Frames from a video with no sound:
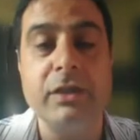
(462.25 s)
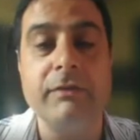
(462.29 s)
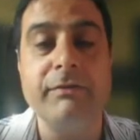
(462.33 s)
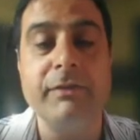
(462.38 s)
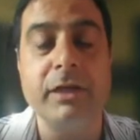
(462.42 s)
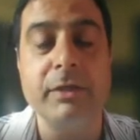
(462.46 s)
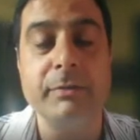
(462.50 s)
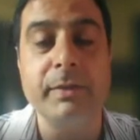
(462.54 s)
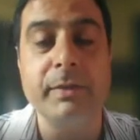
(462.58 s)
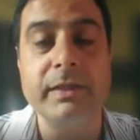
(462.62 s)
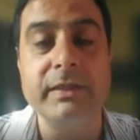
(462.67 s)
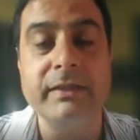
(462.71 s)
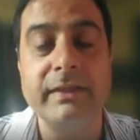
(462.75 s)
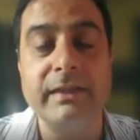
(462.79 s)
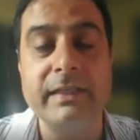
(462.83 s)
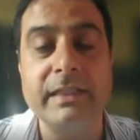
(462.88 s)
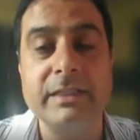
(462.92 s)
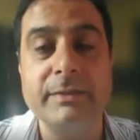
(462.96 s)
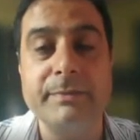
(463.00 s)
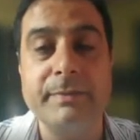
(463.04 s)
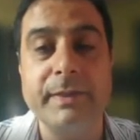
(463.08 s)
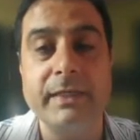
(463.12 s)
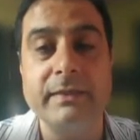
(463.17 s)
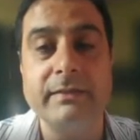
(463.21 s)
of urban green
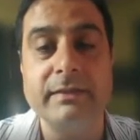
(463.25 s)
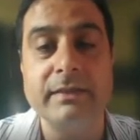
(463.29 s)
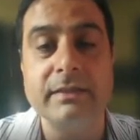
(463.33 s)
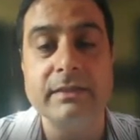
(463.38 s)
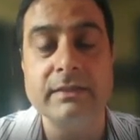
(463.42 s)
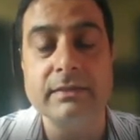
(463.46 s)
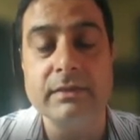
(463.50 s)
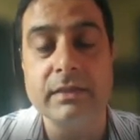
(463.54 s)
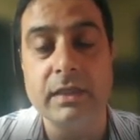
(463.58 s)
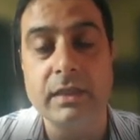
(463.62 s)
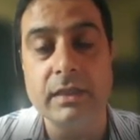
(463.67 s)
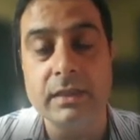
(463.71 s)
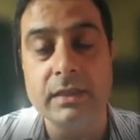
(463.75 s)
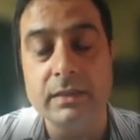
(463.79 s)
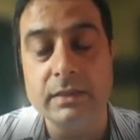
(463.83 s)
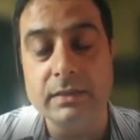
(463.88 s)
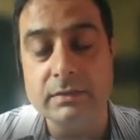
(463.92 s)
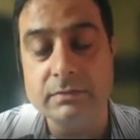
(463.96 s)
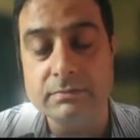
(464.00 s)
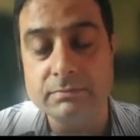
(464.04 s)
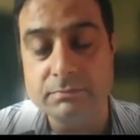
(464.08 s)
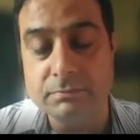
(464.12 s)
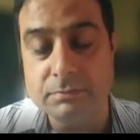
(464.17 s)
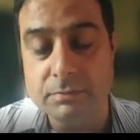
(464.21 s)
spaces,
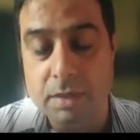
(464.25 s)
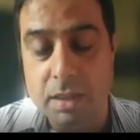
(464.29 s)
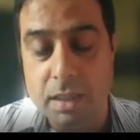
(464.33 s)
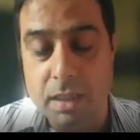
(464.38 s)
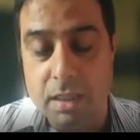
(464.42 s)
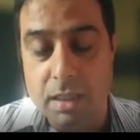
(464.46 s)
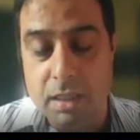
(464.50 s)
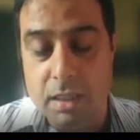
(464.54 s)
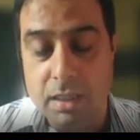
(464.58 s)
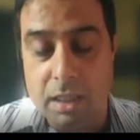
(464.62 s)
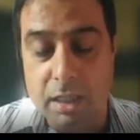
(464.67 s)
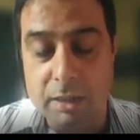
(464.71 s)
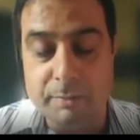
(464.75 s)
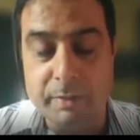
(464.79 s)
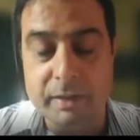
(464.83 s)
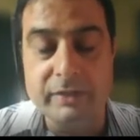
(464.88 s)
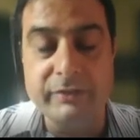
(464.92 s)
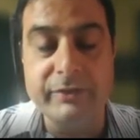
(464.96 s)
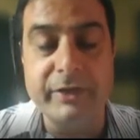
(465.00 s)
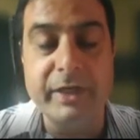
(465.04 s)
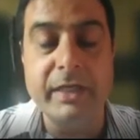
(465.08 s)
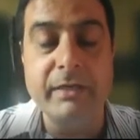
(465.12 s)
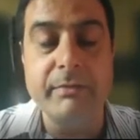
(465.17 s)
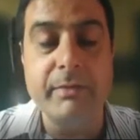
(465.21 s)

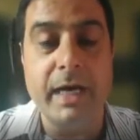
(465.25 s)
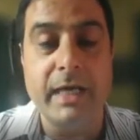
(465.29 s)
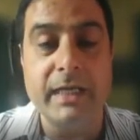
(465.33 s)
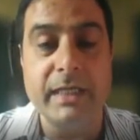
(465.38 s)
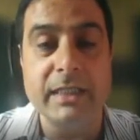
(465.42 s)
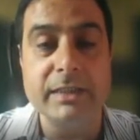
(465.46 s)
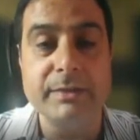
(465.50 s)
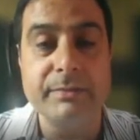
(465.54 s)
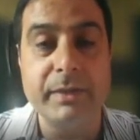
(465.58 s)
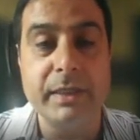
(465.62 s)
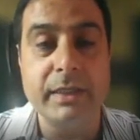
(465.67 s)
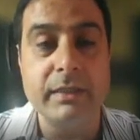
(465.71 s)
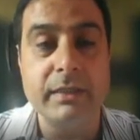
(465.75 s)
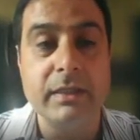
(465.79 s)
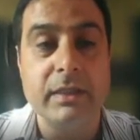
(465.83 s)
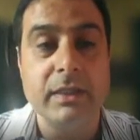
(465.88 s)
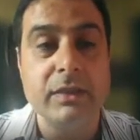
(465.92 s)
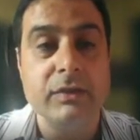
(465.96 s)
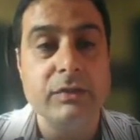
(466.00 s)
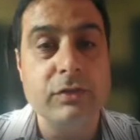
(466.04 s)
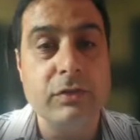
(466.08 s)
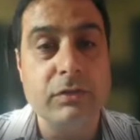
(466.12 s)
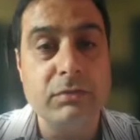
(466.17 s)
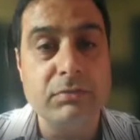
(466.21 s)
urban green management,
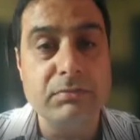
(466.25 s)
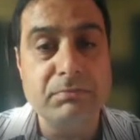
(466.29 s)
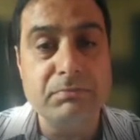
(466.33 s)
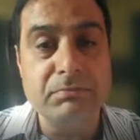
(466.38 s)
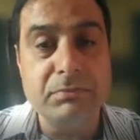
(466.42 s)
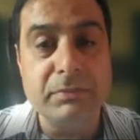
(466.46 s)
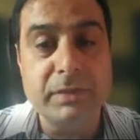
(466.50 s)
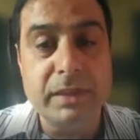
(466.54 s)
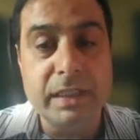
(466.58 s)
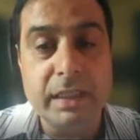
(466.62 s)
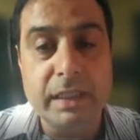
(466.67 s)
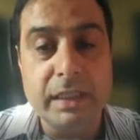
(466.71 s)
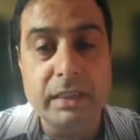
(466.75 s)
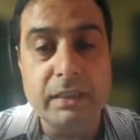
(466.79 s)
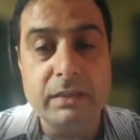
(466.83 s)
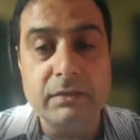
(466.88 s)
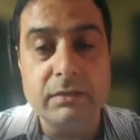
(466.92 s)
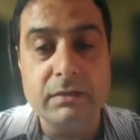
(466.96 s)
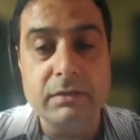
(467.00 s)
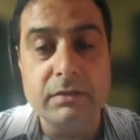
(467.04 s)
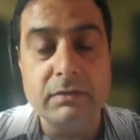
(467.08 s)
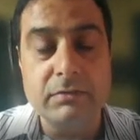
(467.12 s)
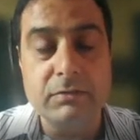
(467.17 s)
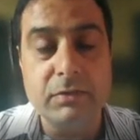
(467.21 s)
so there,
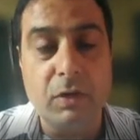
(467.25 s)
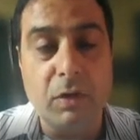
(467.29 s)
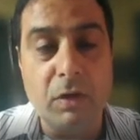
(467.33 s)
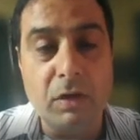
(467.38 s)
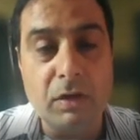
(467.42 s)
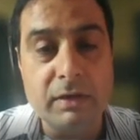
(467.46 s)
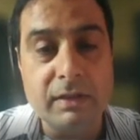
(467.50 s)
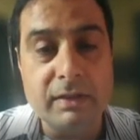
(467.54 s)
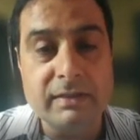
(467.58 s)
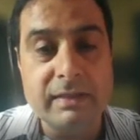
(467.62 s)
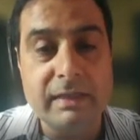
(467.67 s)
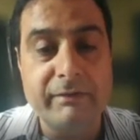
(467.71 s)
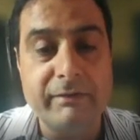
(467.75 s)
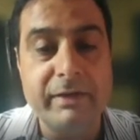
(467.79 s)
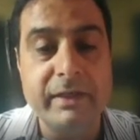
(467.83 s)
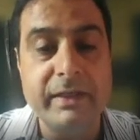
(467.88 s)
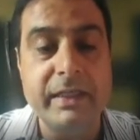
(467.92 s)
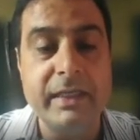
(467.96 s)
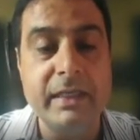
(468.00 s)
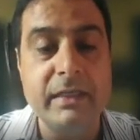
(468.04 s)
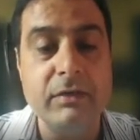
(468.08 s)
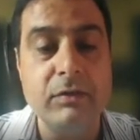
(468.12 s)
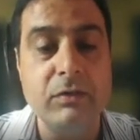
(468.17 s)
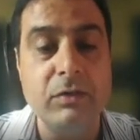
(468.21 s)
all the
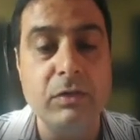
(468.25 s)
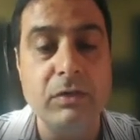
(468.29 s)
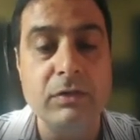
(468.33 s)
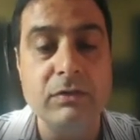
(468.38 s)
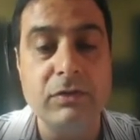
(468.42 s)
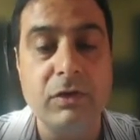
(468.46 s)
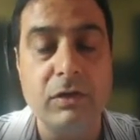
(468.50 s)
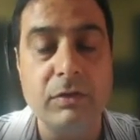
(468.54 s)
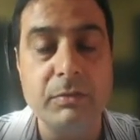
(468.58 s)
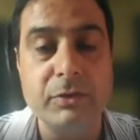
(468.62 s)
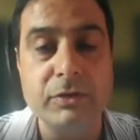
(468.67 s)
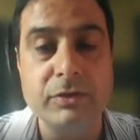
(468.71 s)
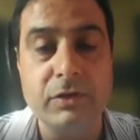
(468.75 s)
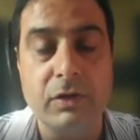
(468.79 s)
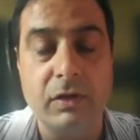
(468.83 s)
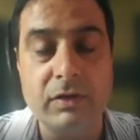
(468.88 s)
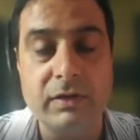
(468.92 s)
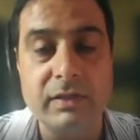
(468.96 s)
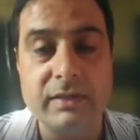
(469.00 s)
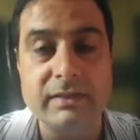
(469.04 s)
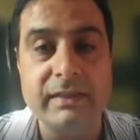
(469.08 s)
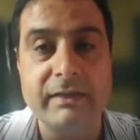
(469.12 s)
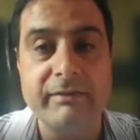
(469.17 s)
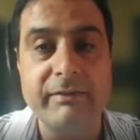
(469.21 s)
17 goals, almost all
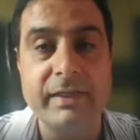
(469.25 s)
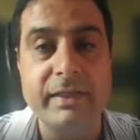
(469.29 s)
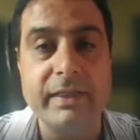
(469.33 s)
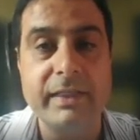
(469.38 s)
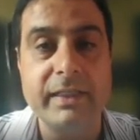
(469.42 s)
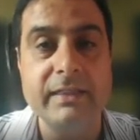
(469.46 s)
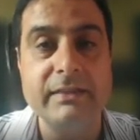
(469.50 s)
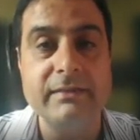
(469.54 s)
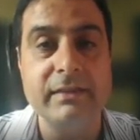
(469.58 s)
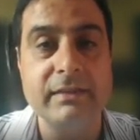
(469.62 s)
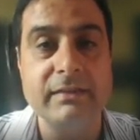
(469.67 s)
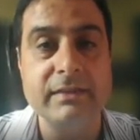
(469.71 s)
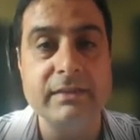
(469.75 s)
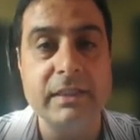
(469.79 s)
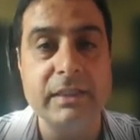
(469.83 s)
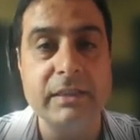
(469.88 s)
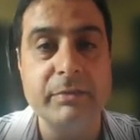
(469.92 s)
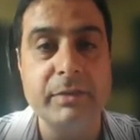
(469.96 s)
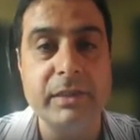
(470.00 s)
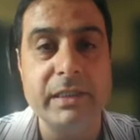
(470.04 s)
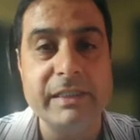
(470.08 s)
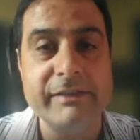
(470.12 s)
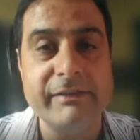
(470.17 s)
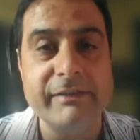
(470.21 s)
the 17
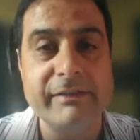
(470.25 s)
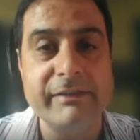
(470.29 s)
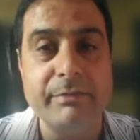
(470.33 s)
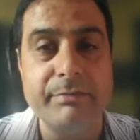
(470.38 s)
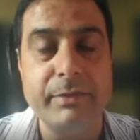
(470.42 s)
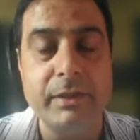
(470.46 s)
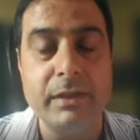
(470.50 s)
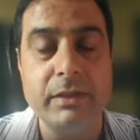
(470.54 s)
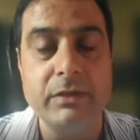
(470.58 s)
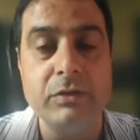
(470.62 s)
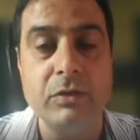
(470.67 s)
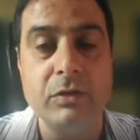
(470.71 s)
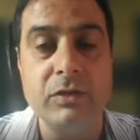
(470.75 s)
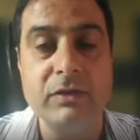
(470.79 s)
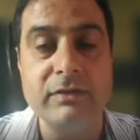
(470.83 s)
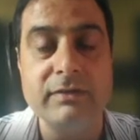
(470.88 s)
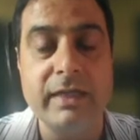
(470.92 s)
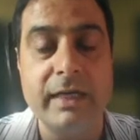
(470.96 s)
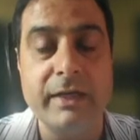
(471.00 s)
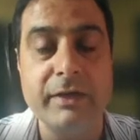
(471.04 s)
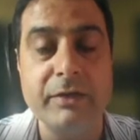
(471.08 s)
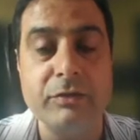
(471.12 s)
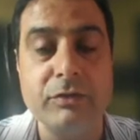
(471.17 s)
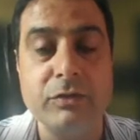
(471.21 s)
sustainable development goals
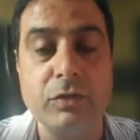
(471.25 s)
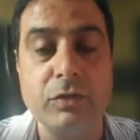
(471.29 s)
that